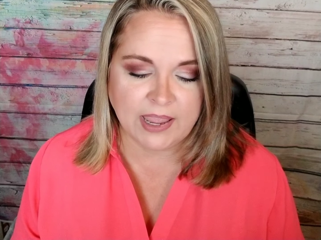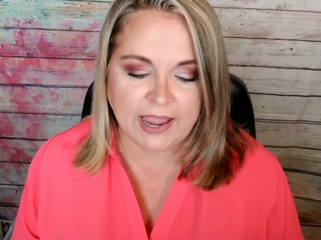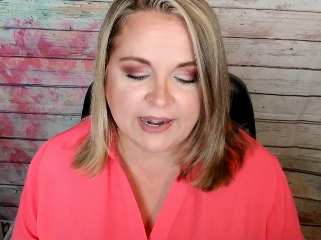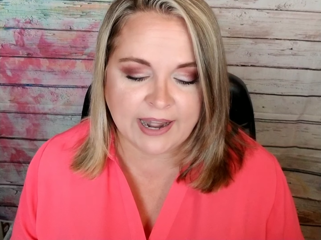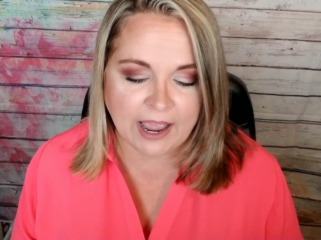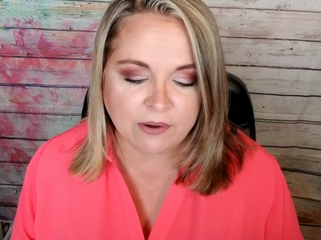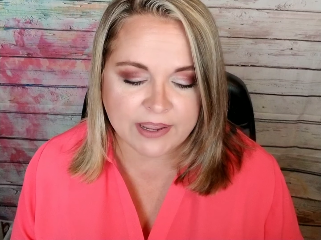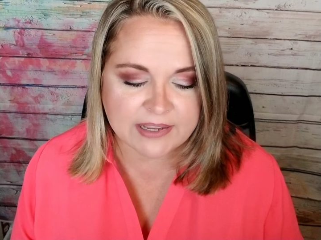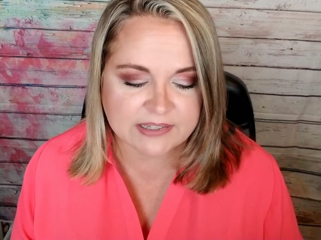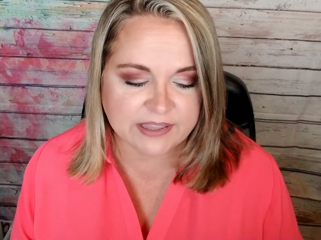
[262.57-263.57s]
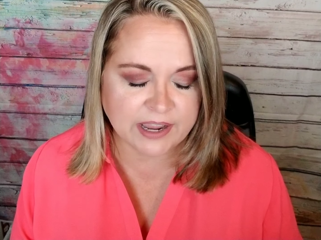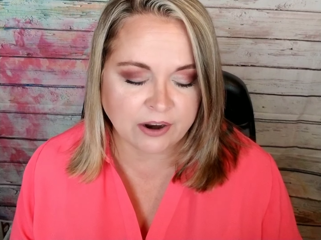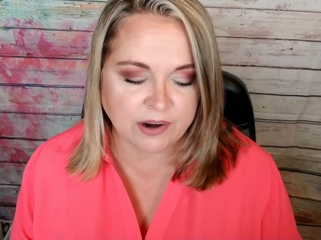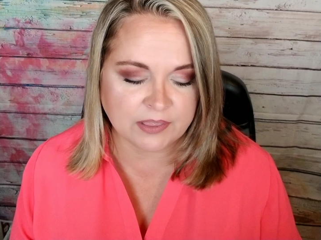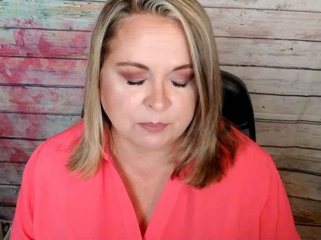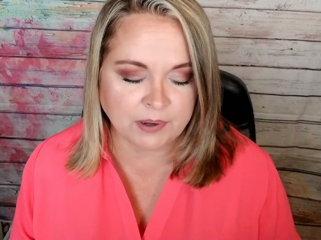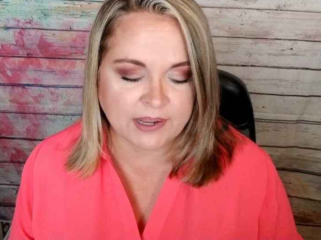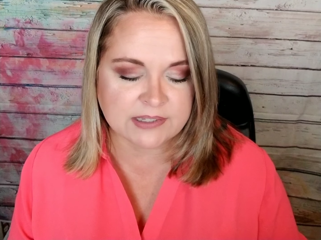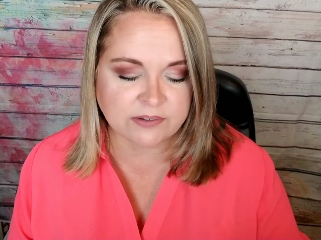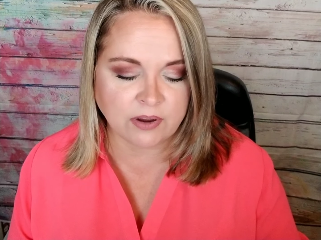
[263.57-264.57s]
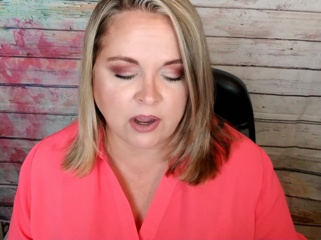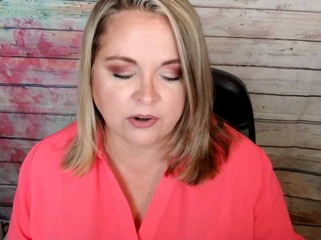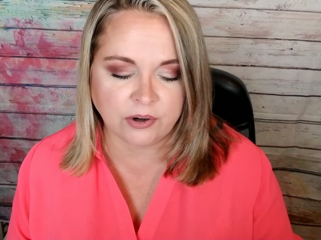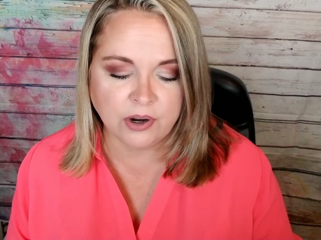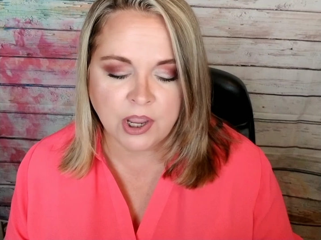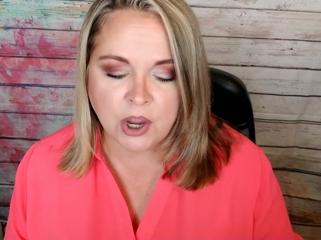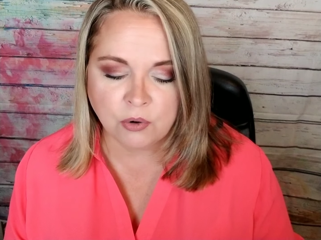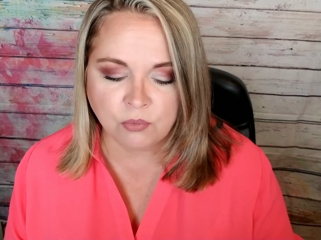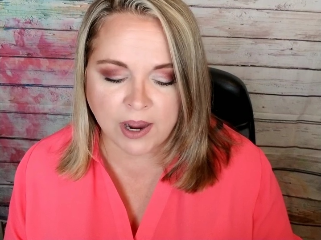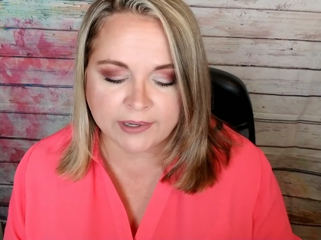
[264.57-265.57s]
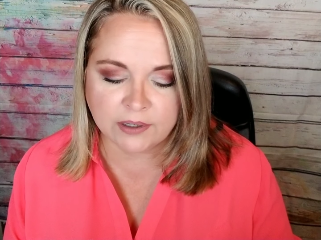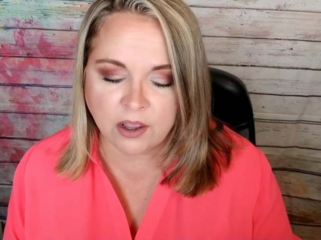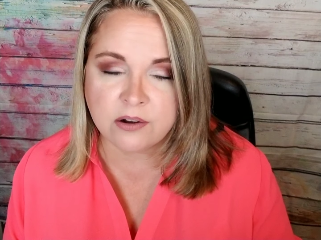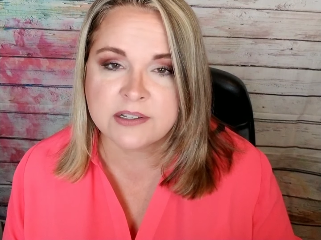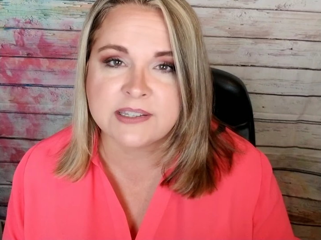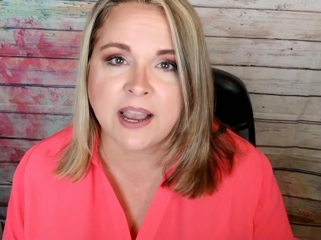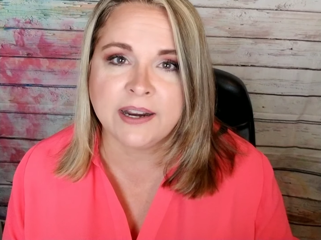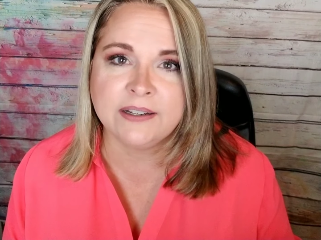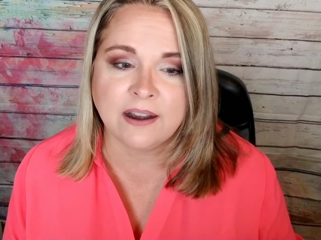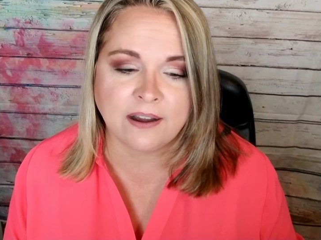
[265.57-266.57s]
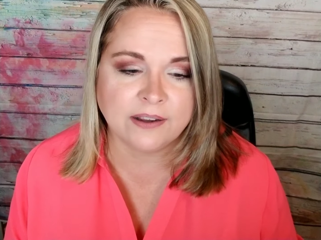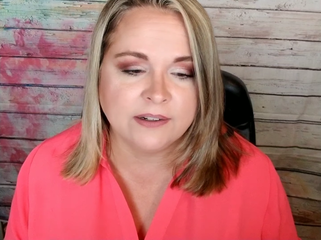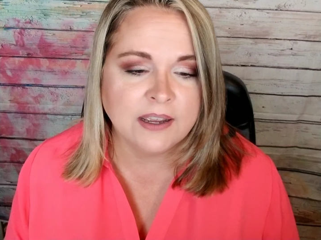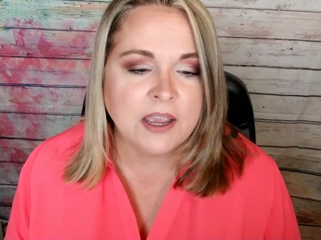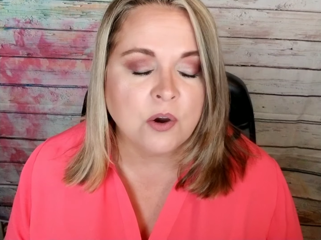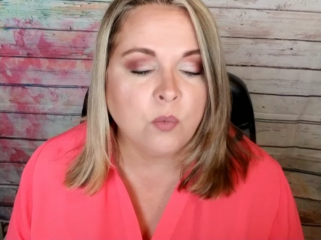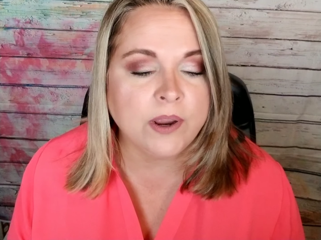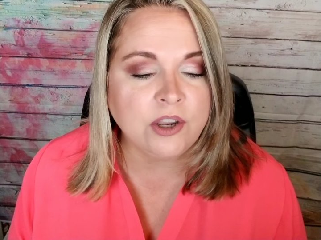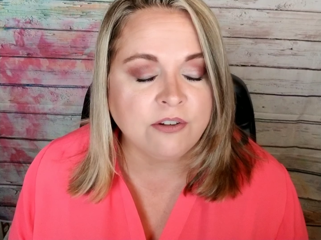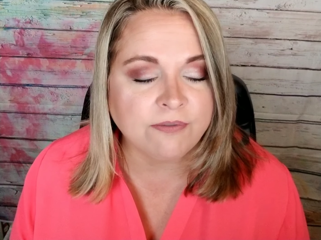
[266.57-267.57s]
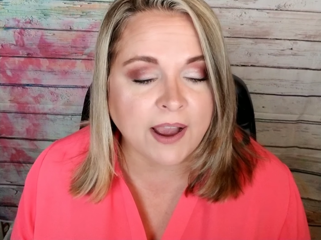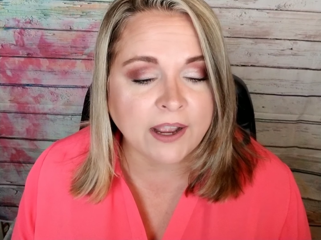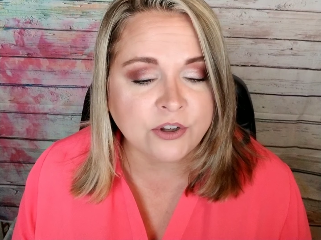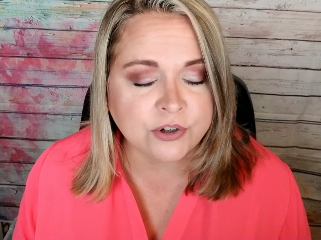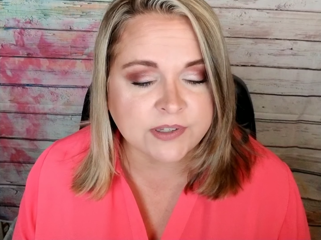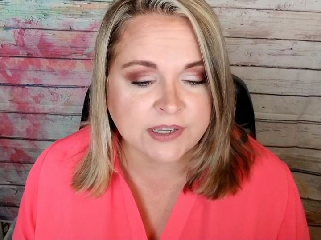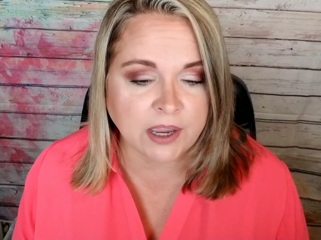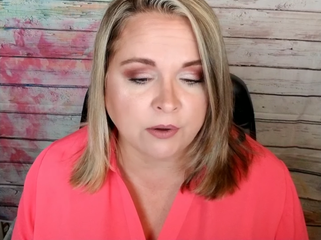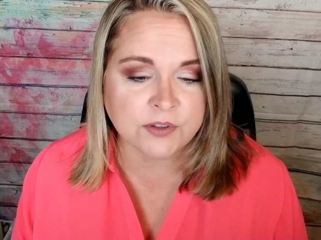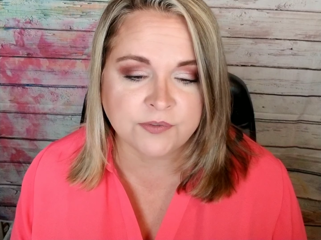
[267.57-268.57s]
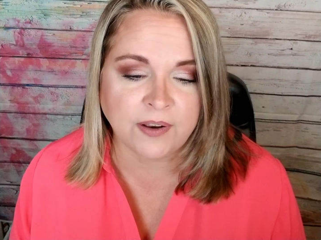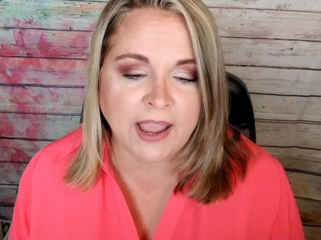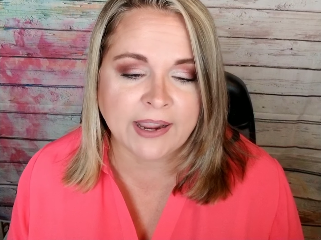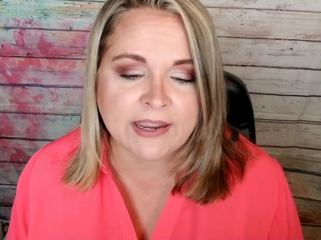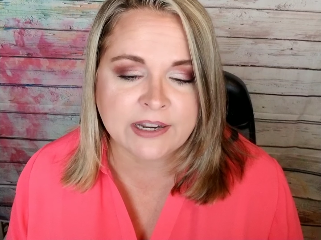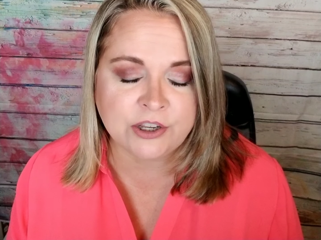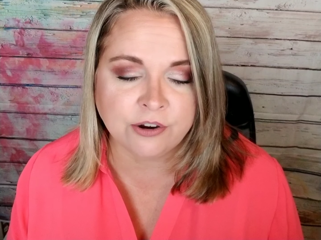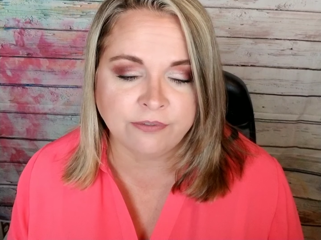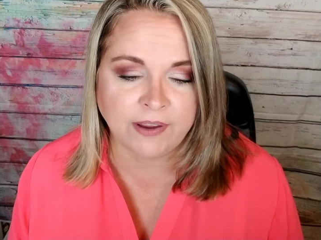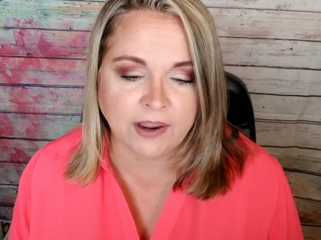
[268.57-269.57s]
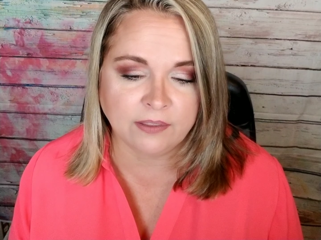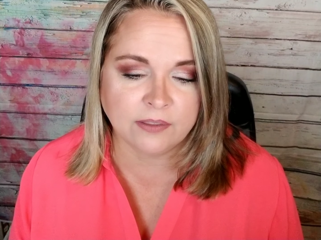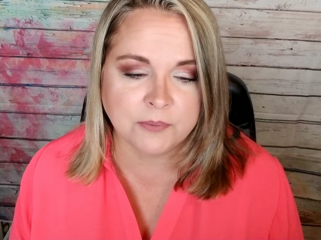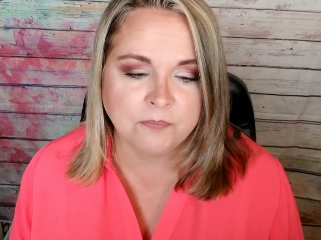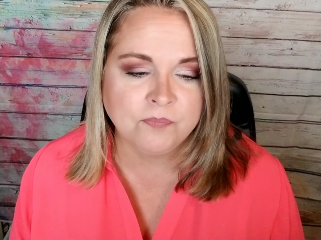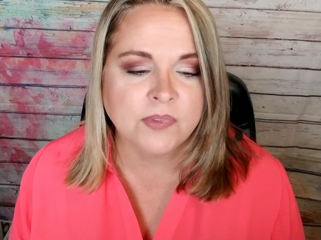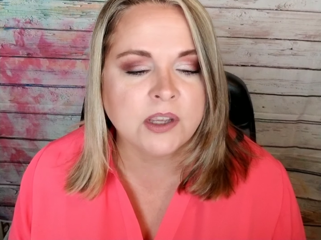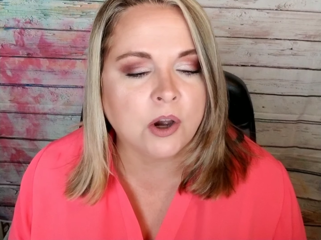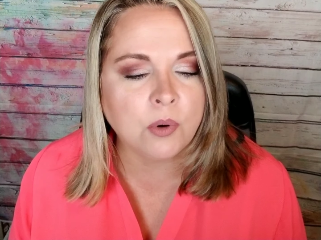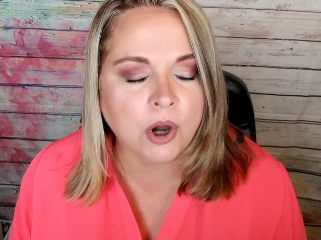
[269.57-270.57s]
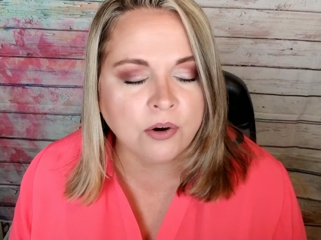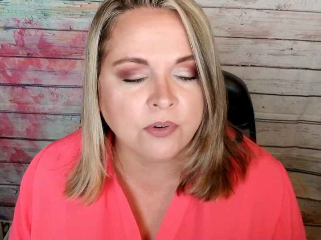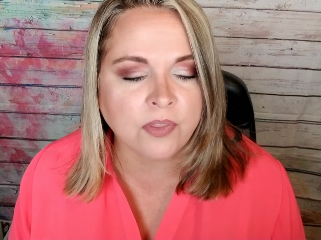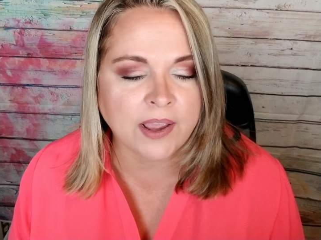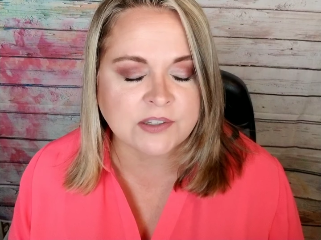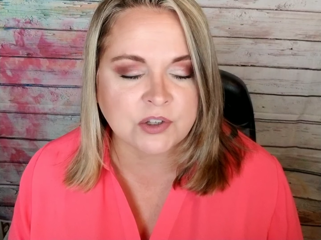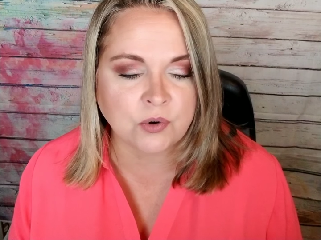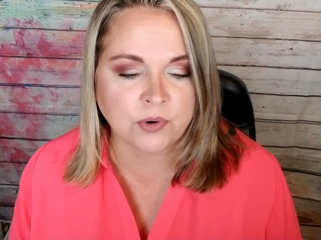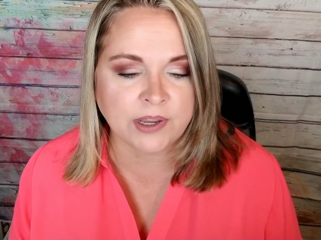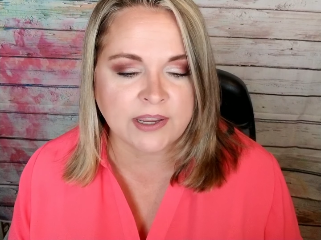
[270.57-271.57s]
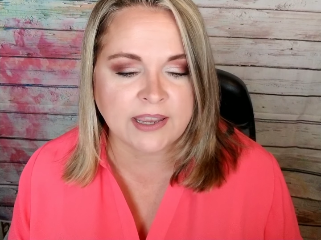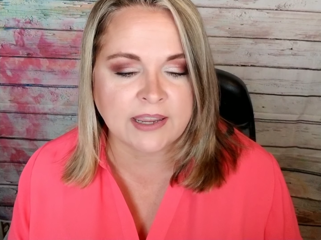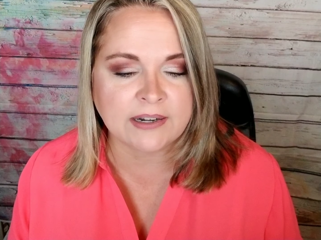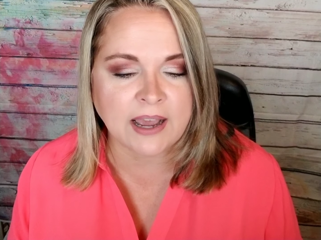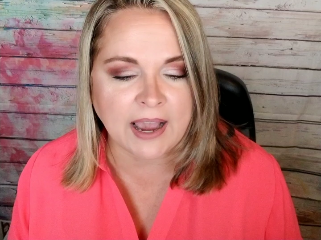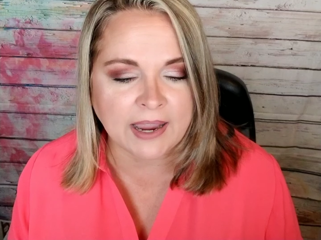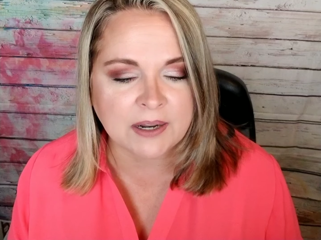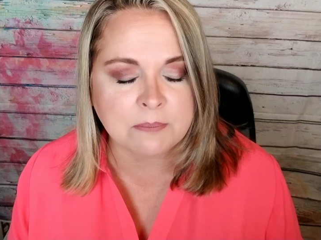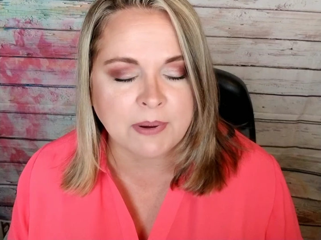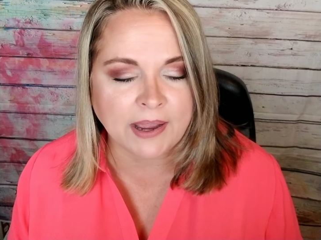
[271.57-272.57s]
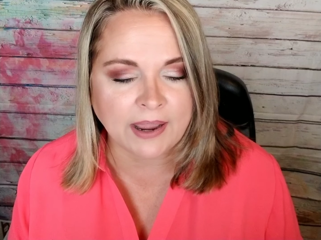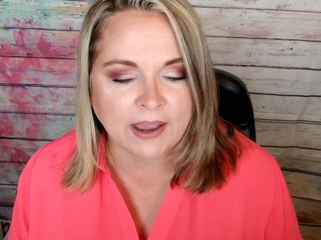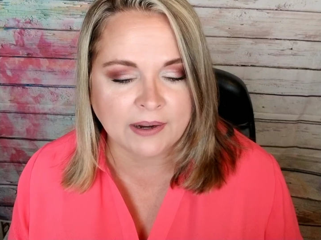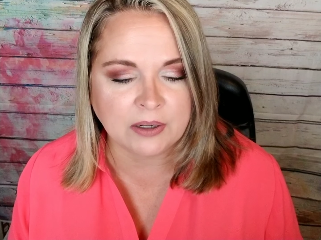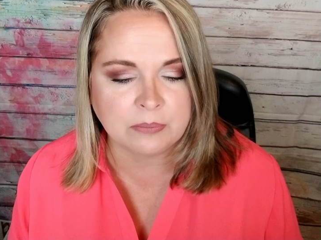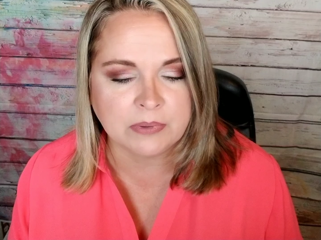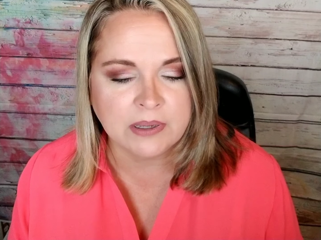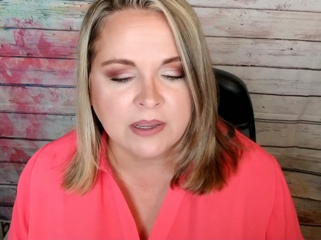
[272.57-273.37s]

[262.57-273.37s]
And now He's there in the place of honor, right alongside God. When you find yourselves flagging in your faith, go over that story again, item by item.